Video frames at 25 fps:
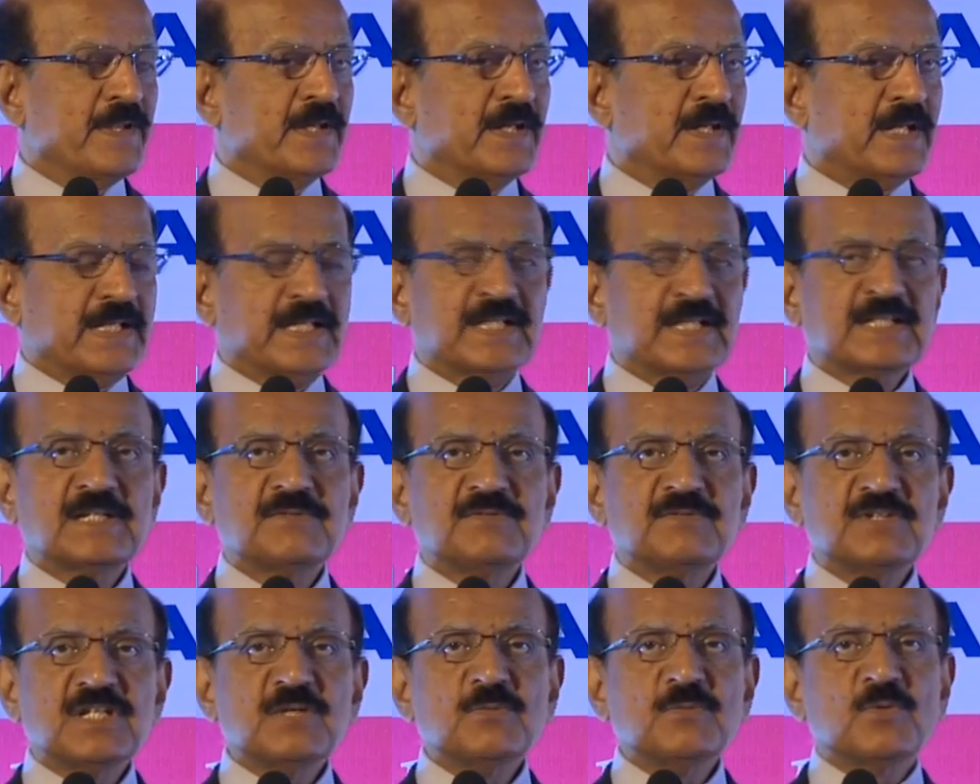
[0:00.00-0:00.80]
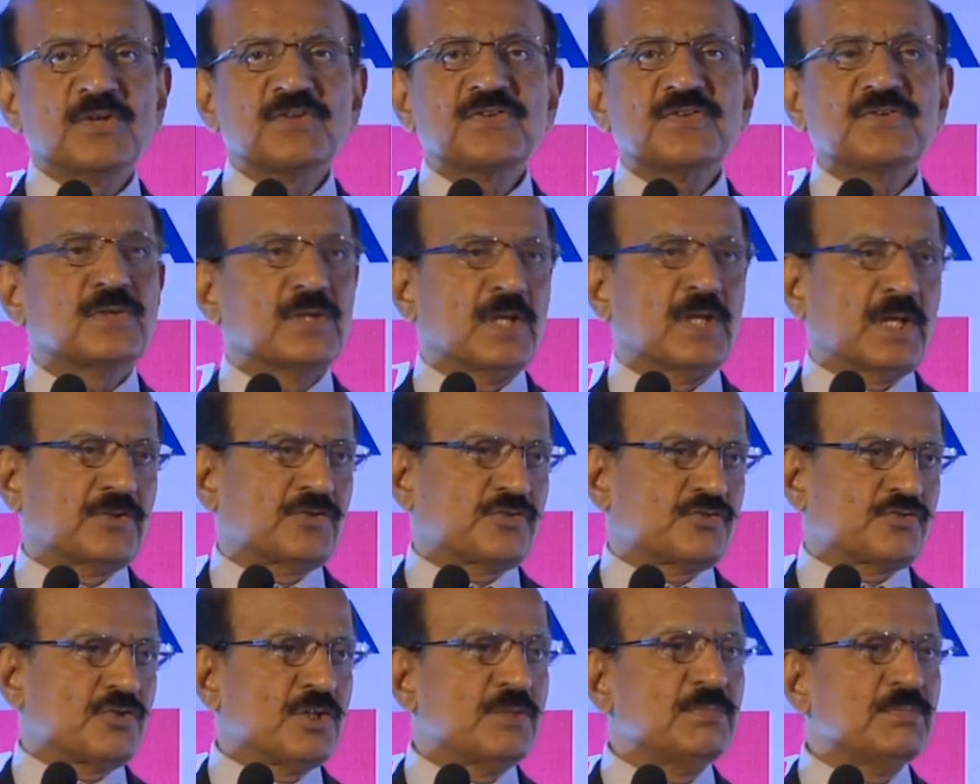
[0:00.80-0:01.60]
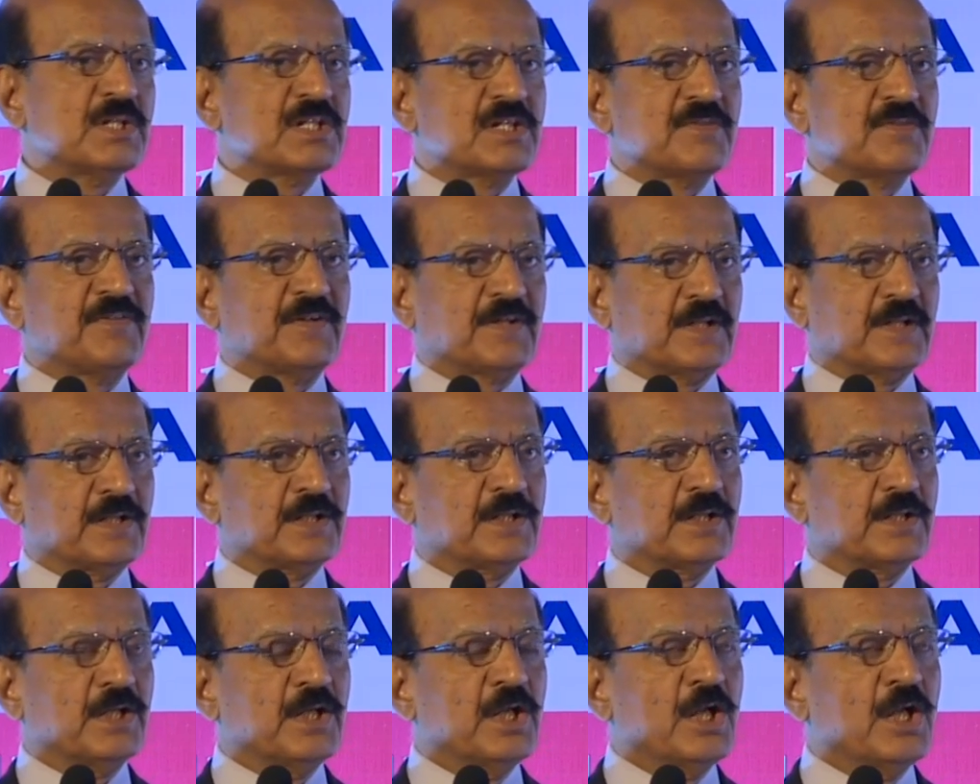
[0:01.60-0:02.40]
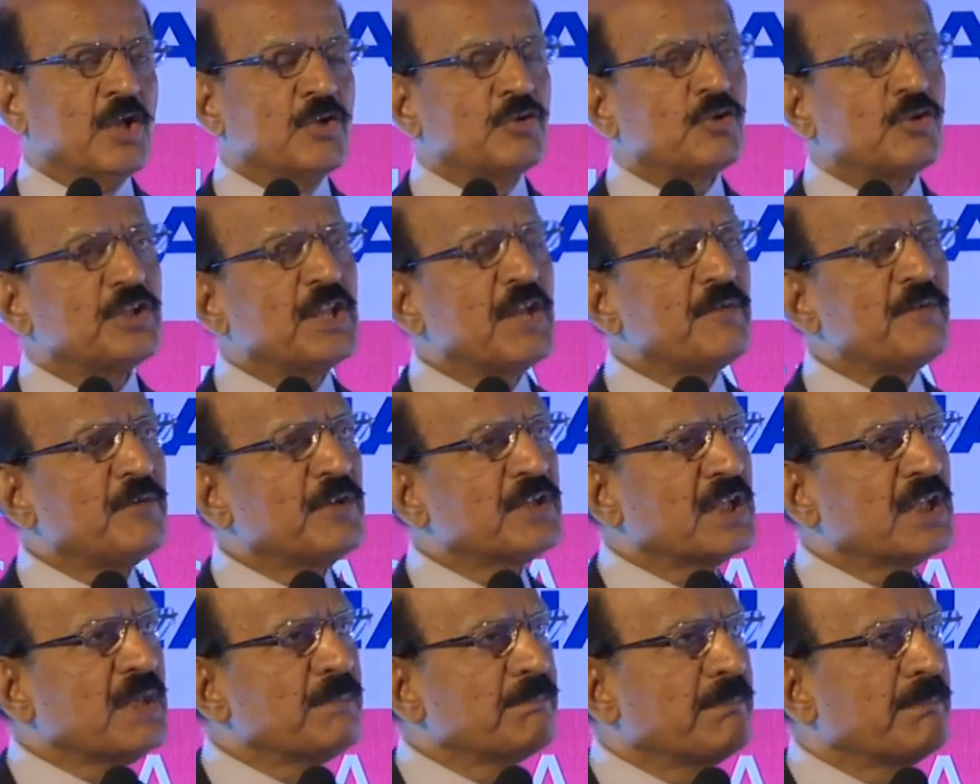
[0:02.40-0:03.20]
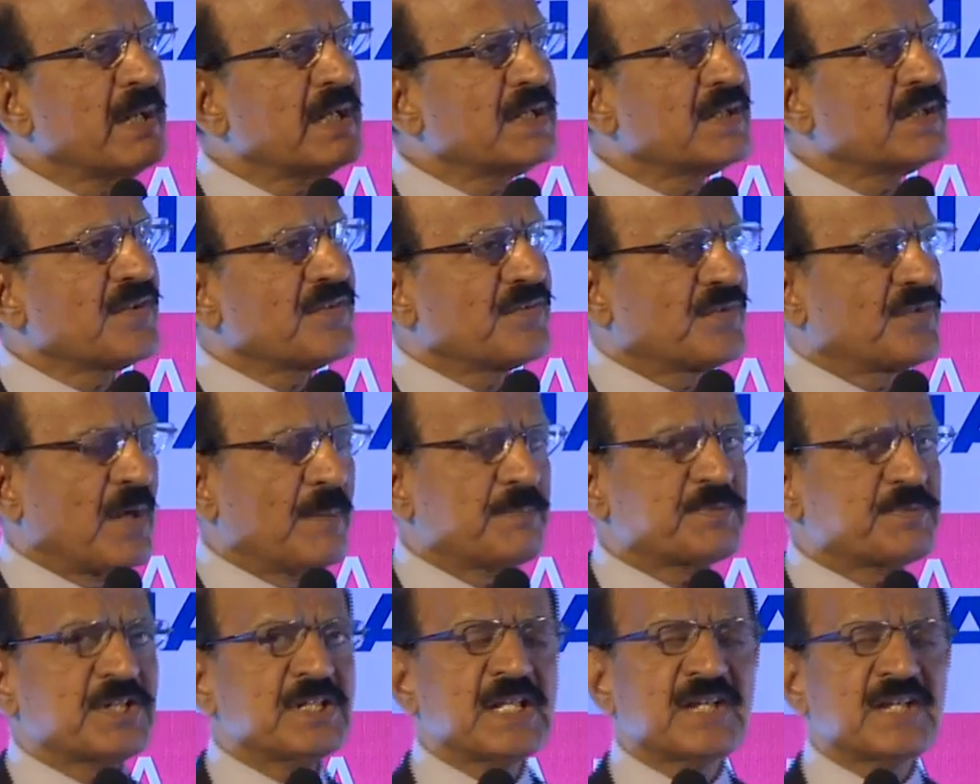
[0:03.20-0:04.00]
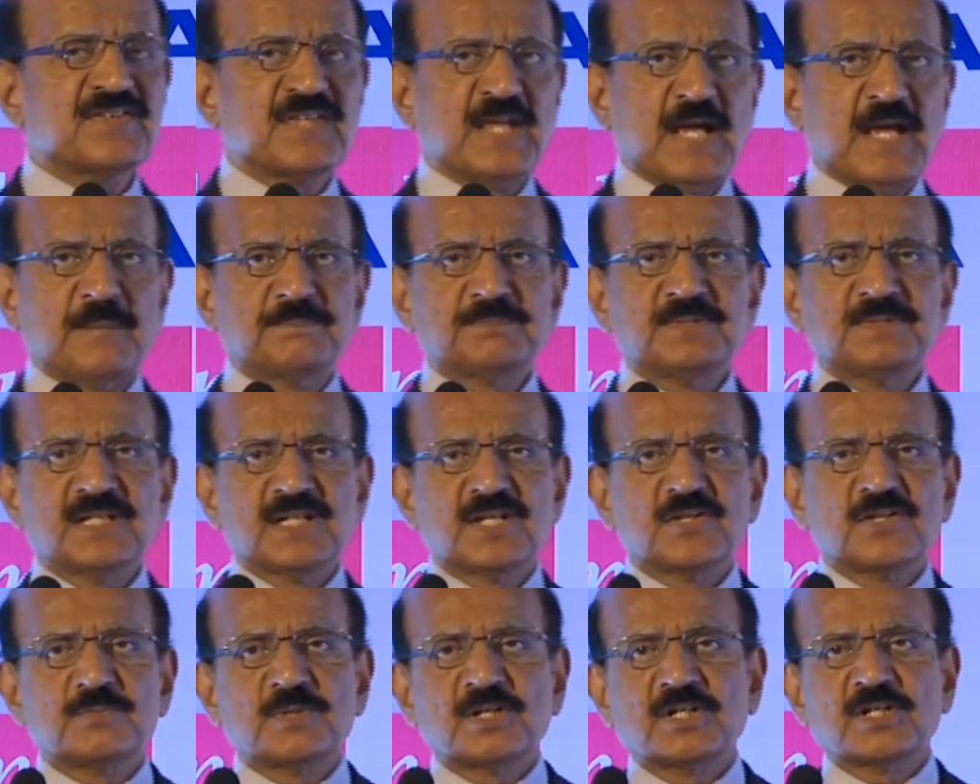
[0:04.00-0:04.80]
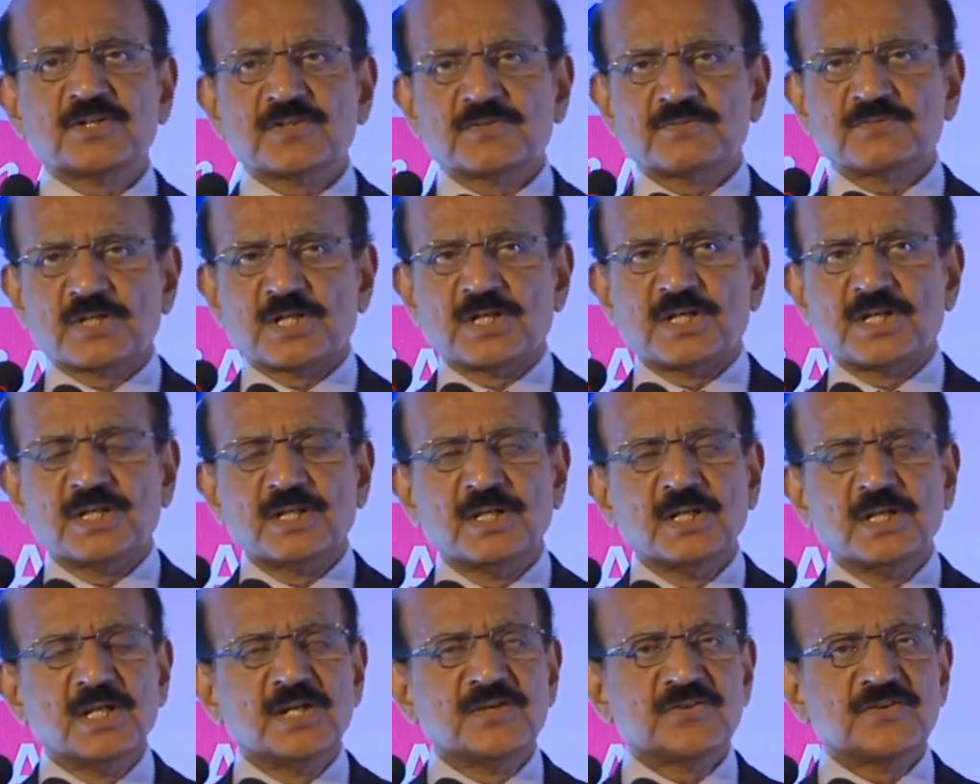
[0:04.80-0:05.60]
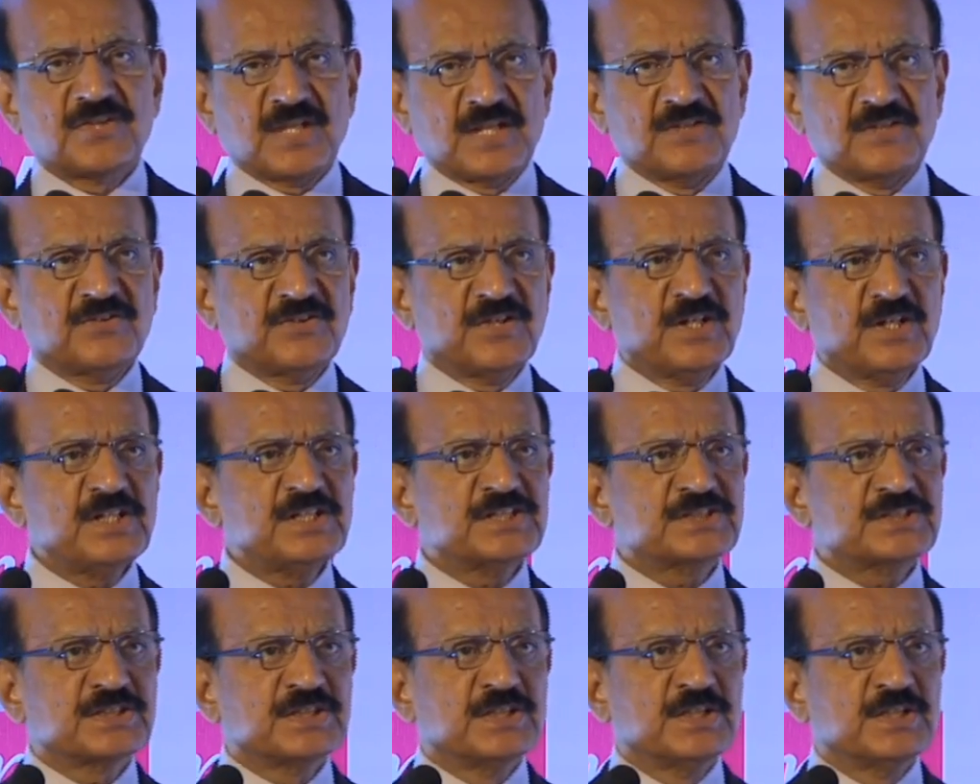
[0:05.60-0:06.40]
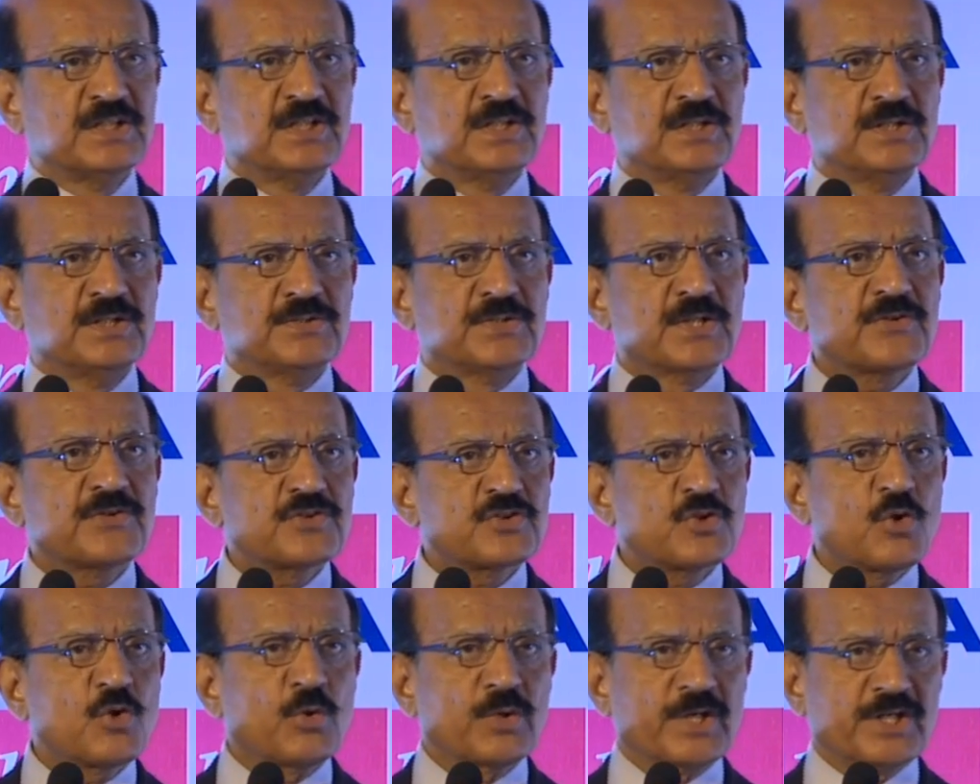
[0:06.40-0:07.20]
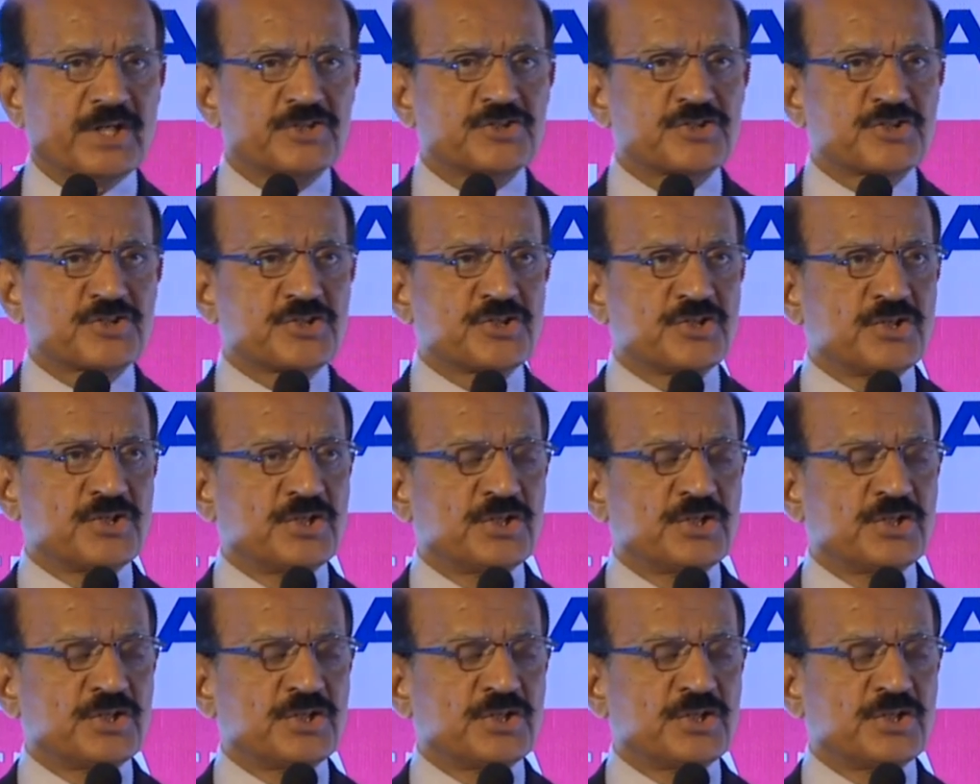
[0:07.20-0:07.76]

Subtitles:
Connectivity was extremely difficult. So therefore the big disruption that's happening is because of the sensors, the storage.